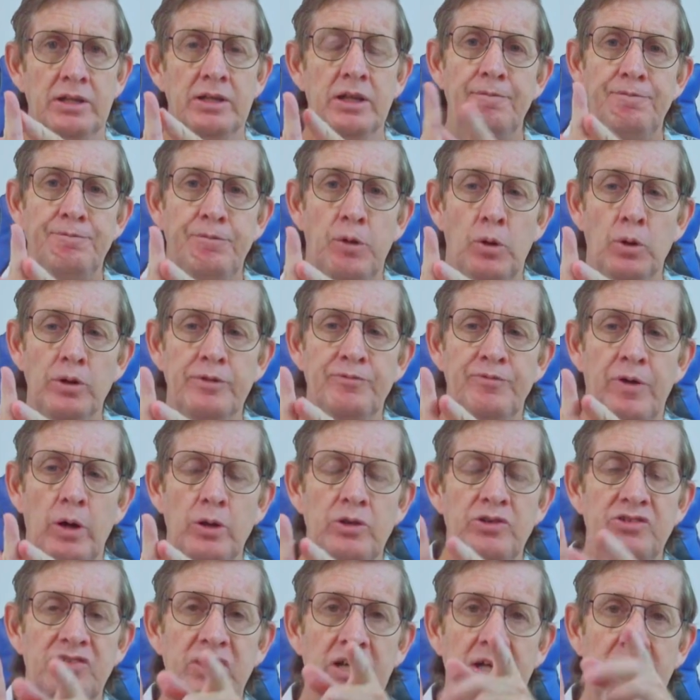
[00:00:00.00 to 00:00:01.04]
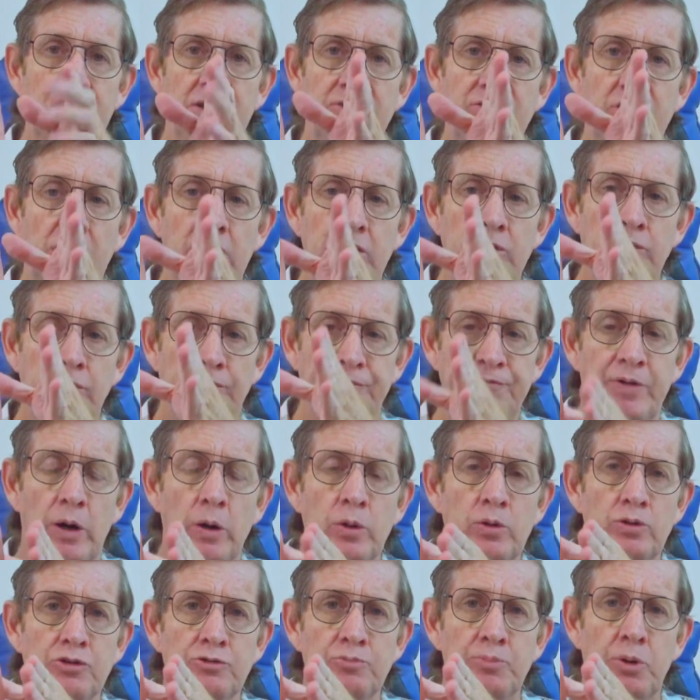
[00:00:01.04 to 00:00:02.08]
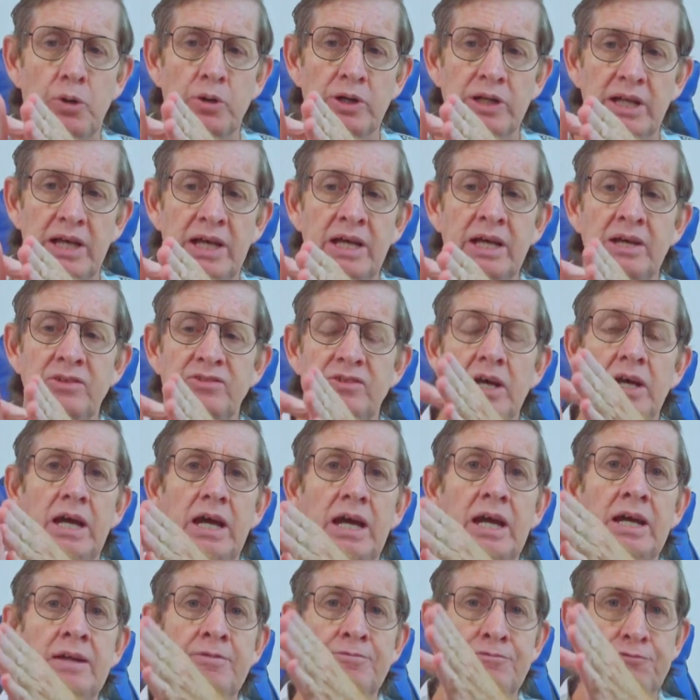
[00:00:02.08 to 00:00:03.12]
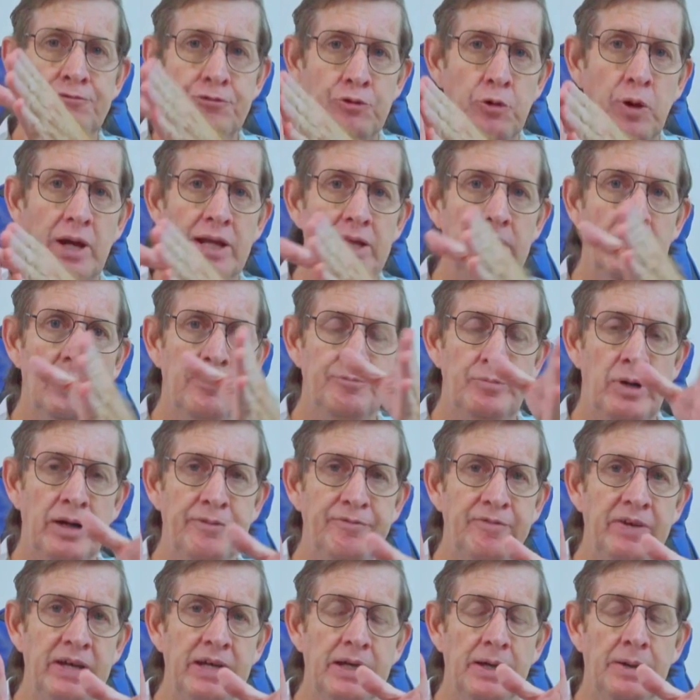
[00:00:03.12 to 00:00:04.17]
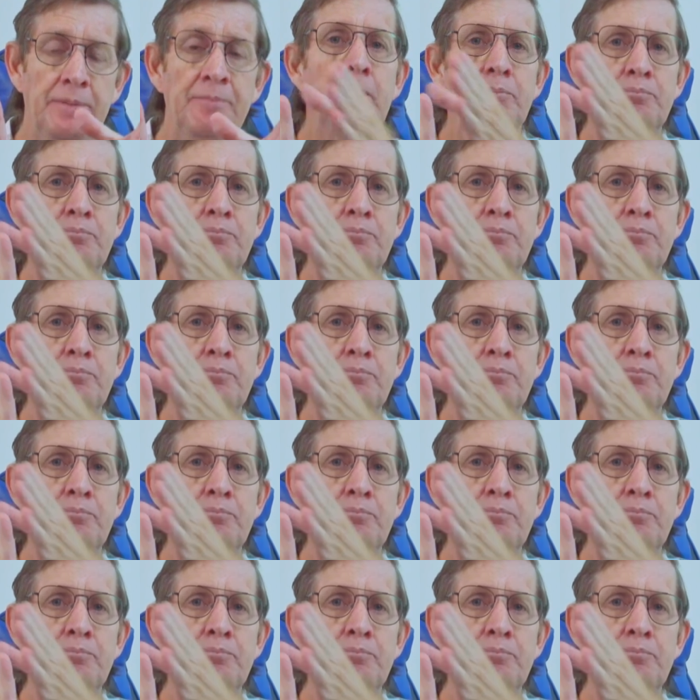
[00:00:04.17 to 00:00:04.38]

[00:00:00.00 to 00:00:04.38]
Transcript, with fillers: Forward focusing is your focus point is in front of my finger.